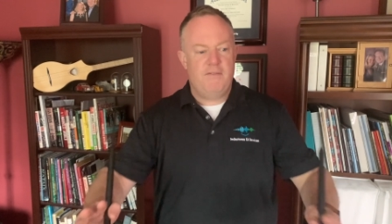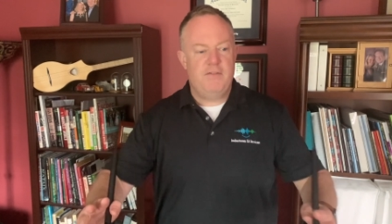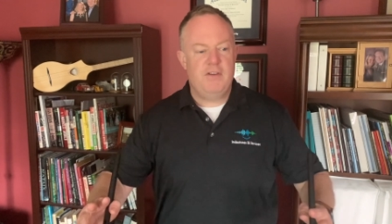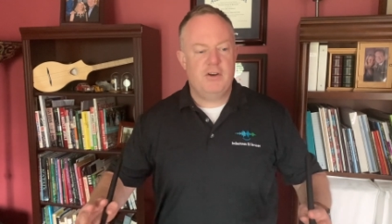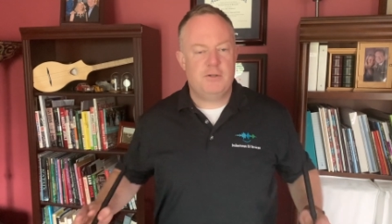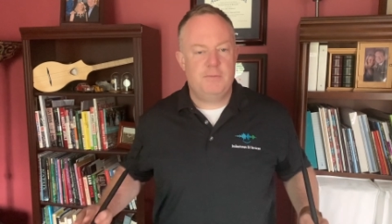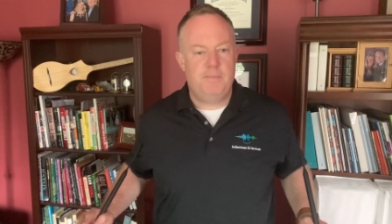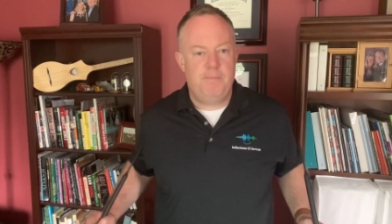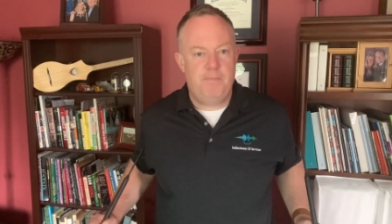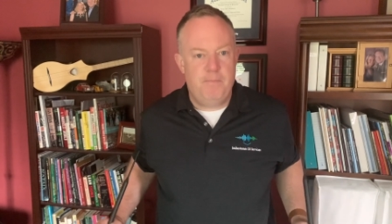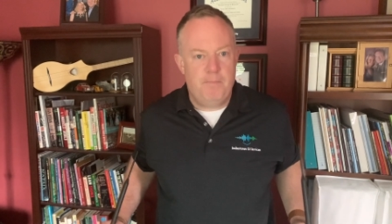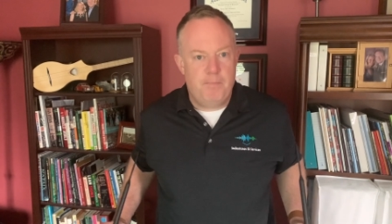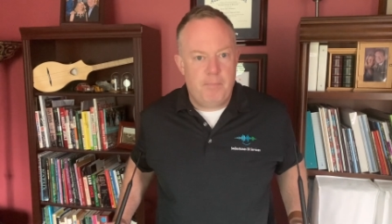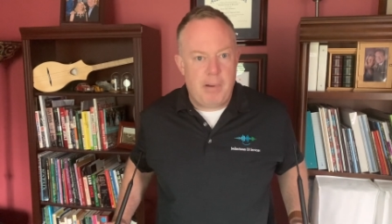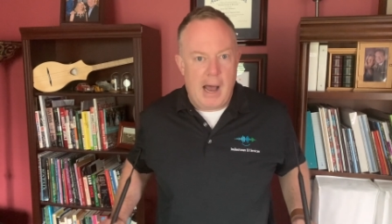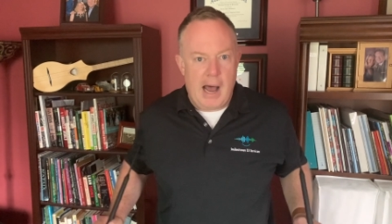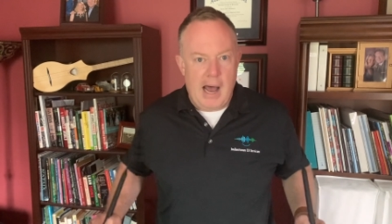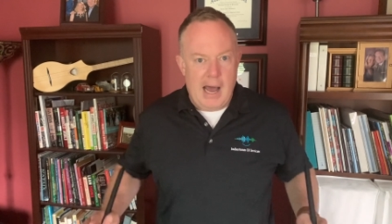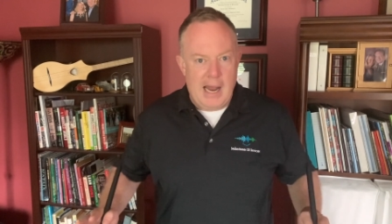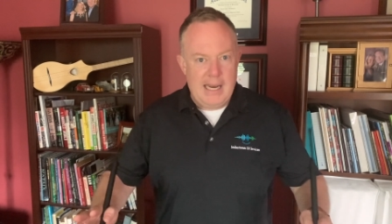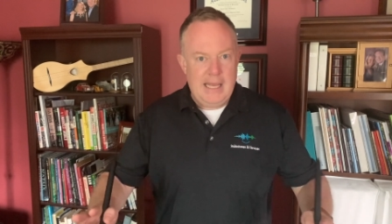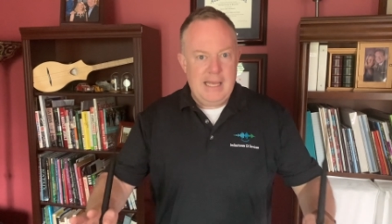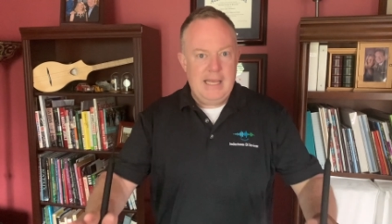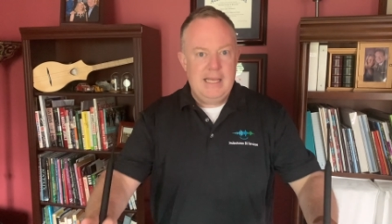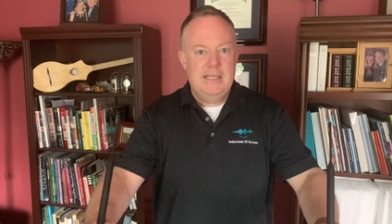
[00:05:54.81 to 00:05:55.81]
There's
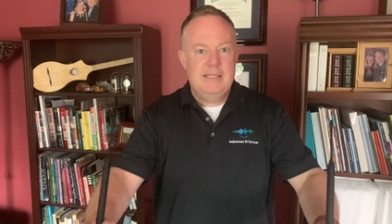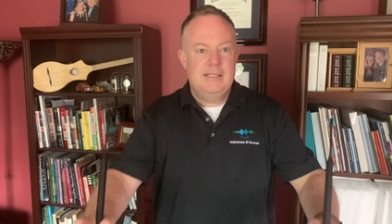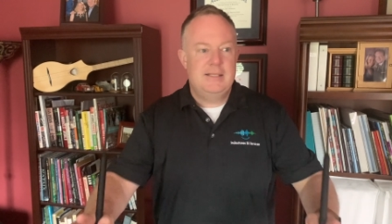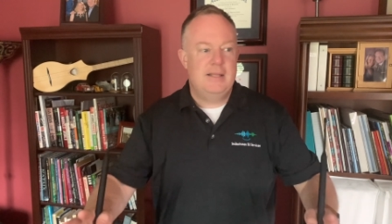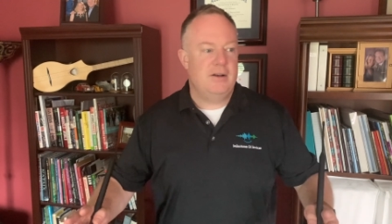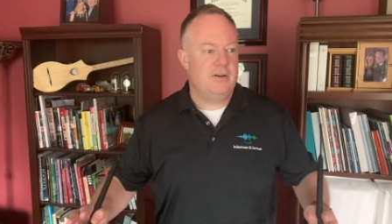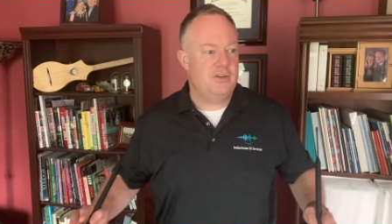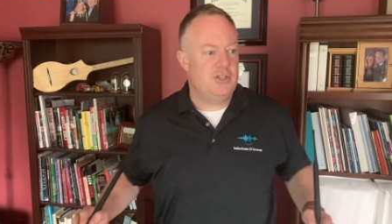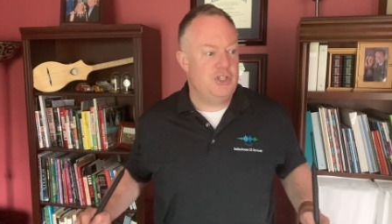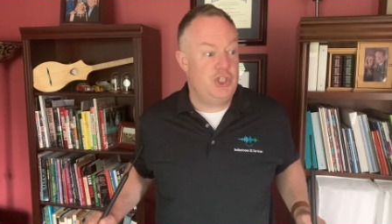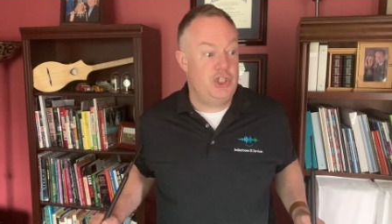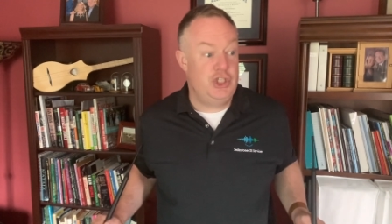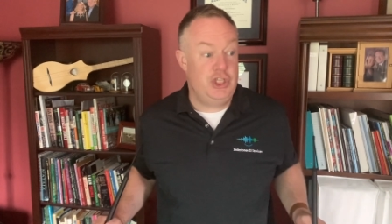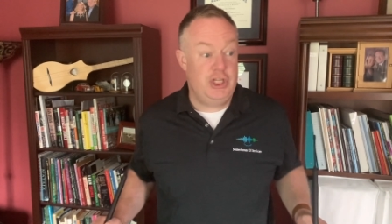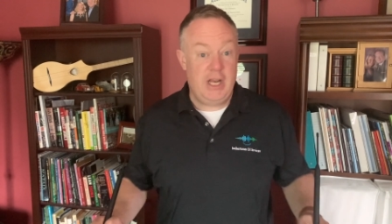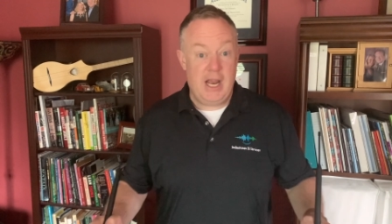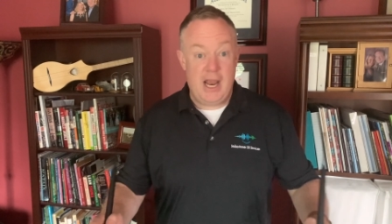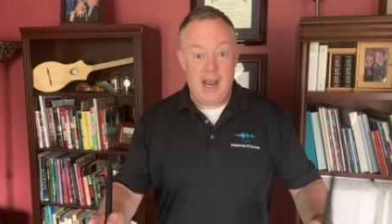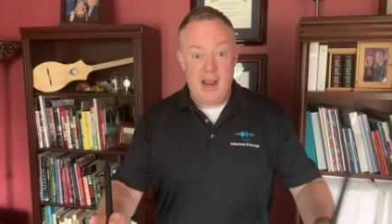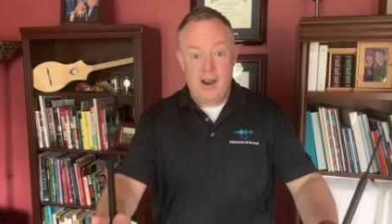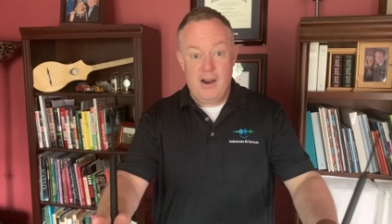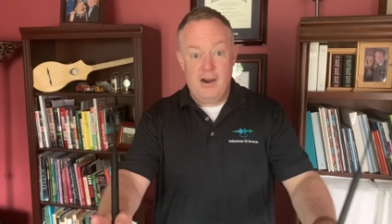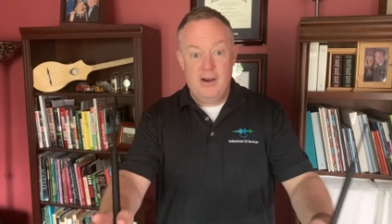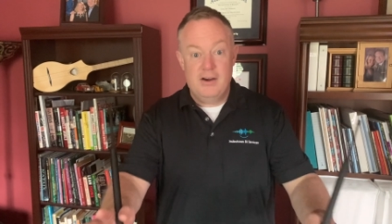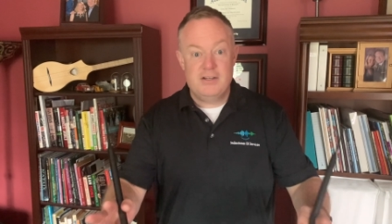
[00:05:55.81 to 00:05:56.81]
bodies, there's
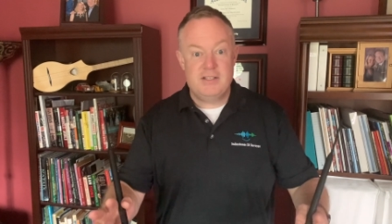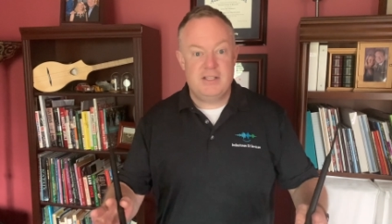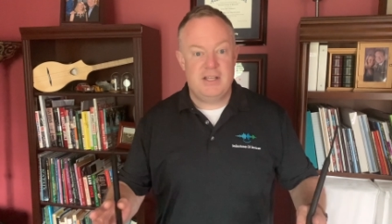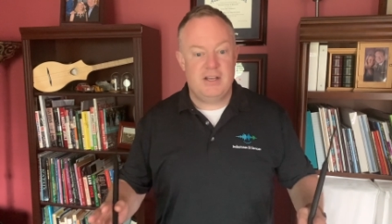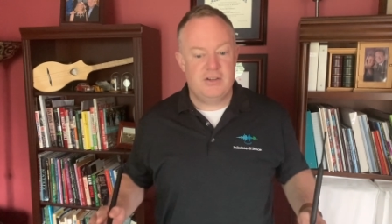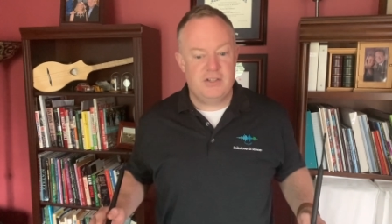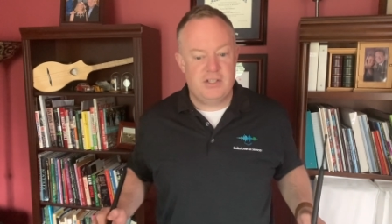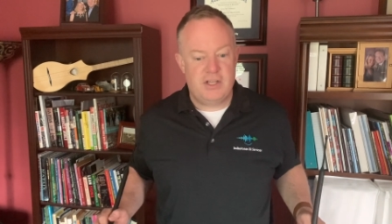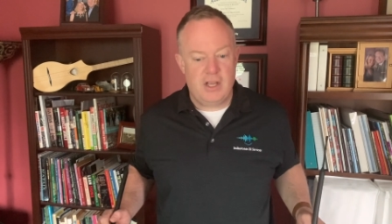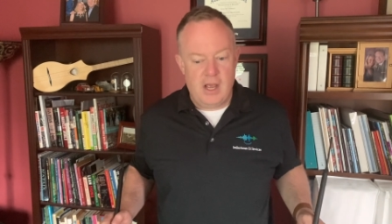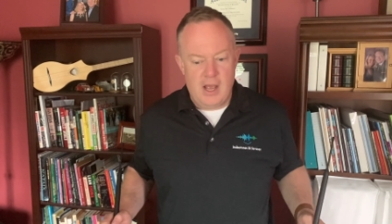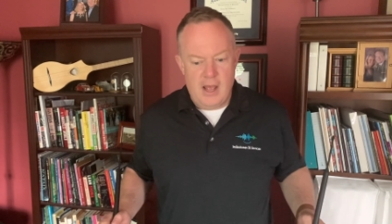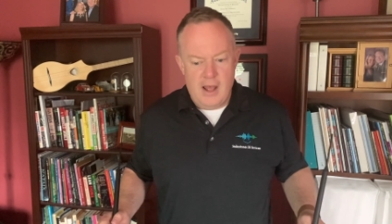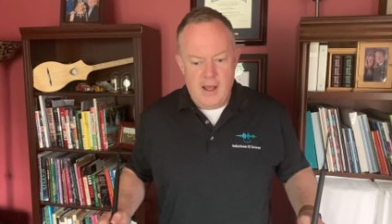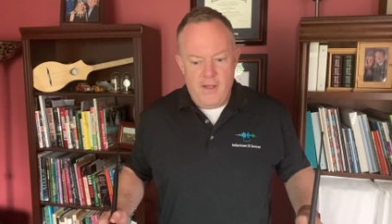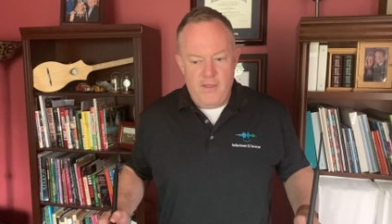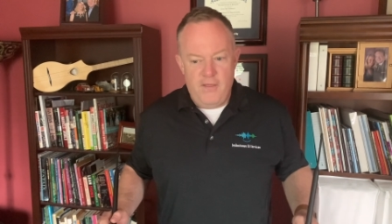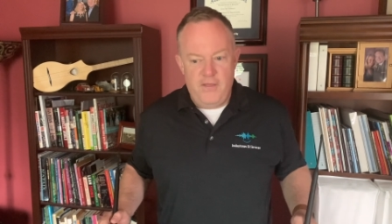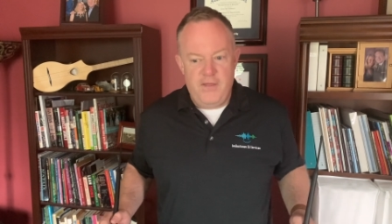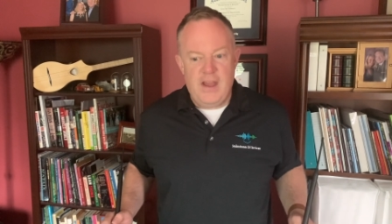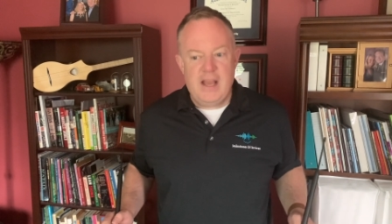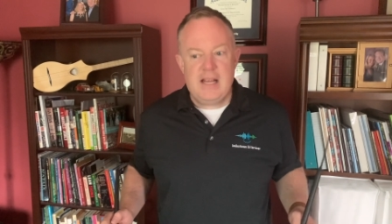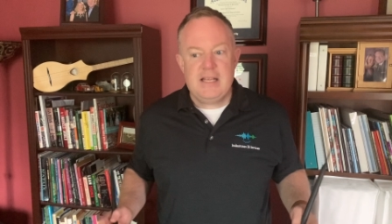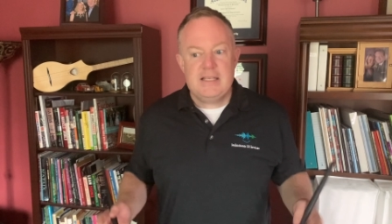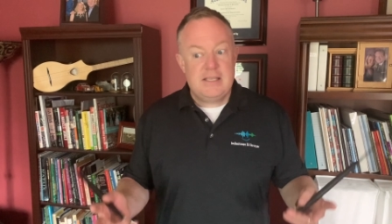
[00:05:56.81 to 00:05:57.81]
chairs, there's
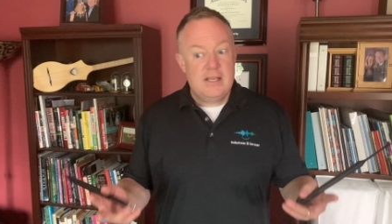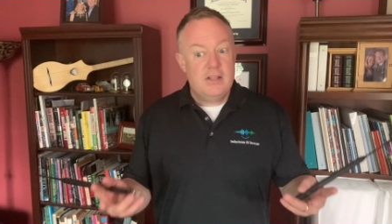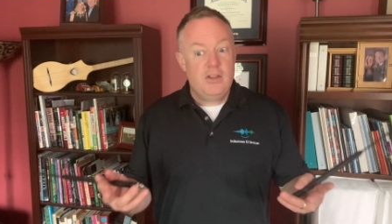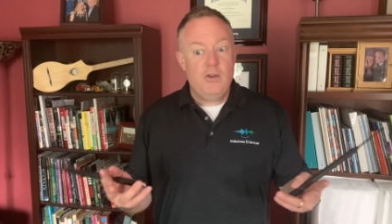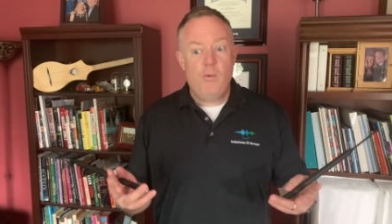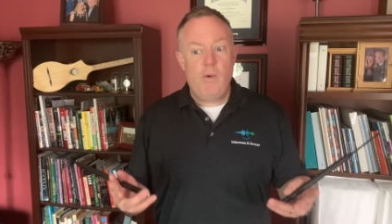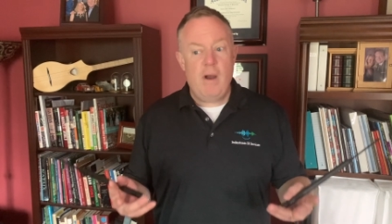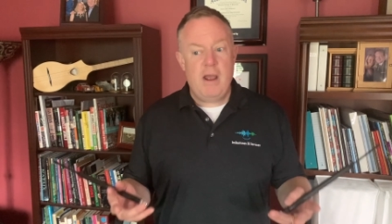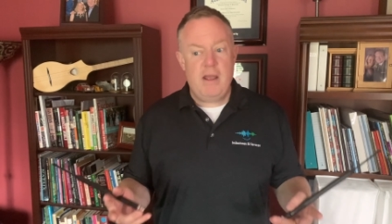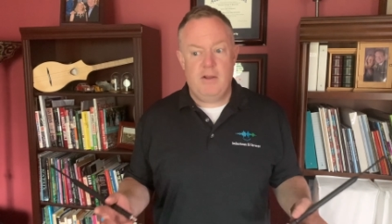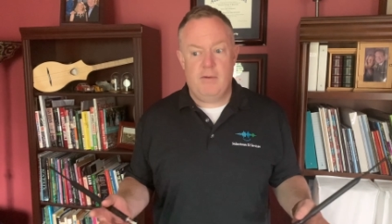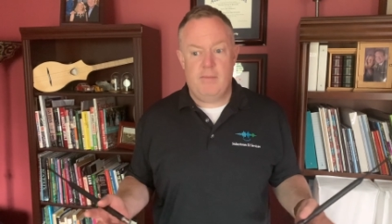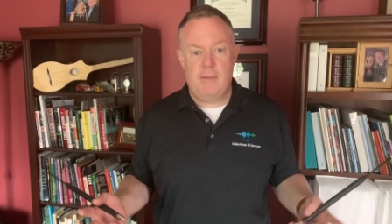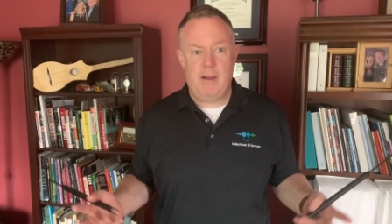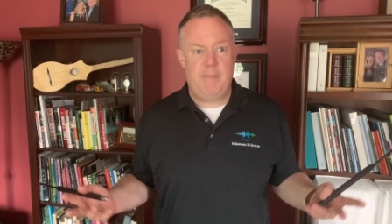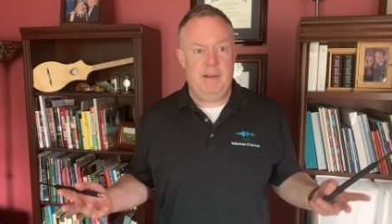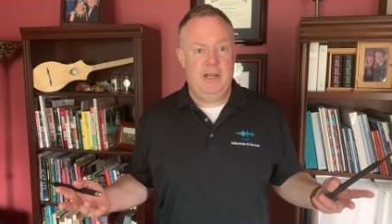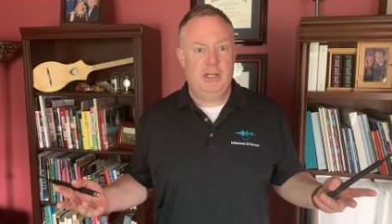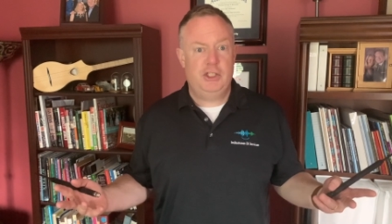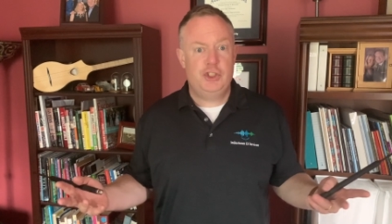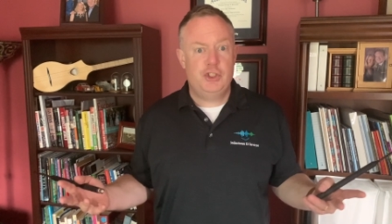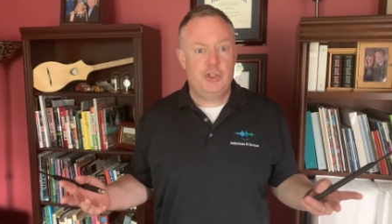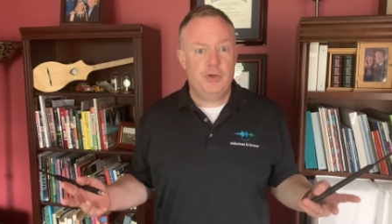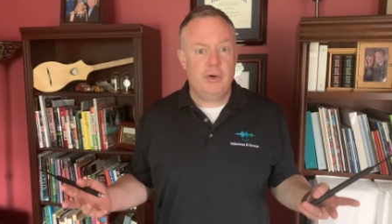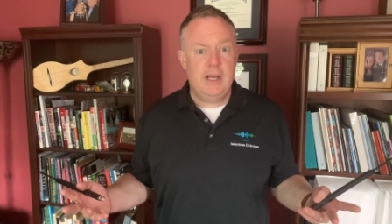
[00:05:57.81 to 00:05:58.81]
things in the way. There might be
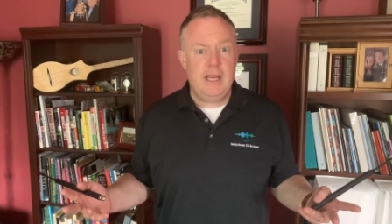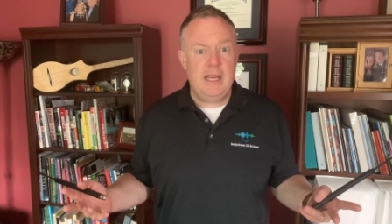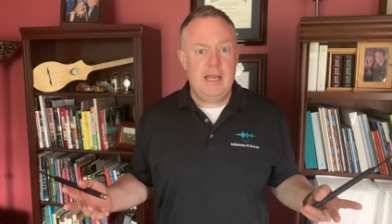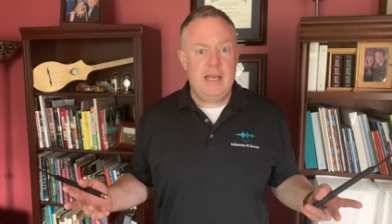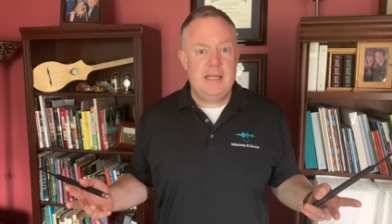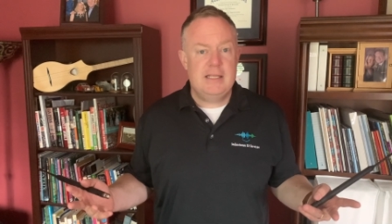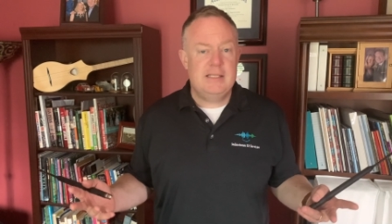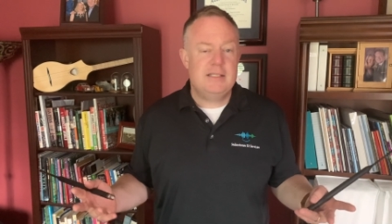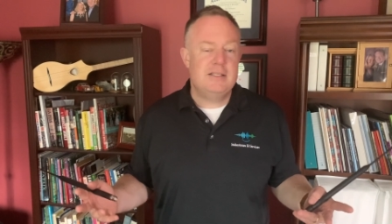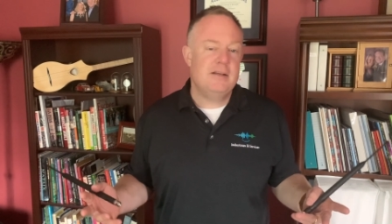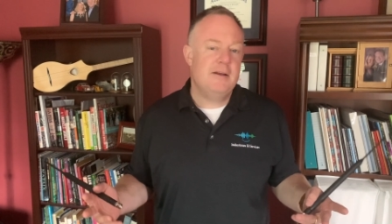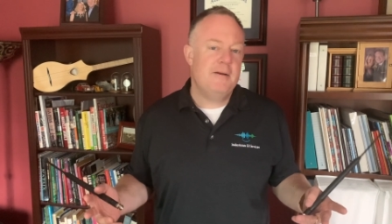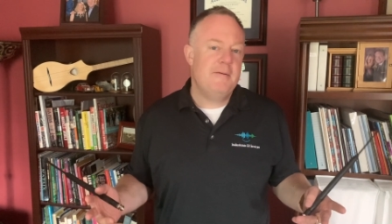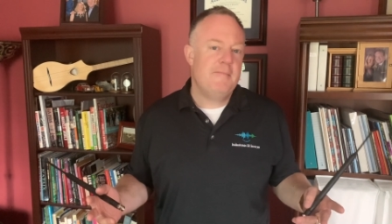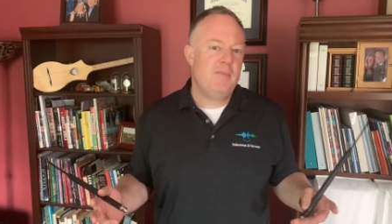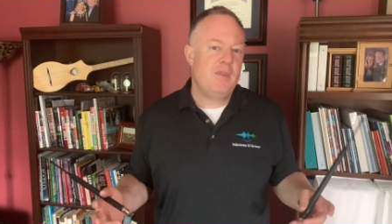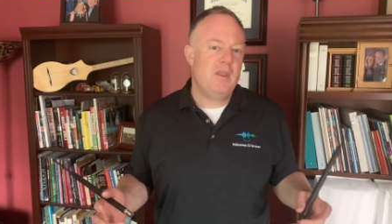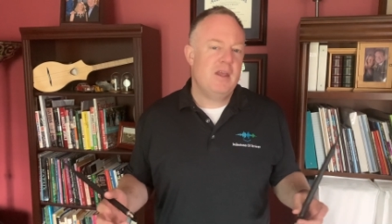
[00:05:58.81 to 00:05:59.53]
trees.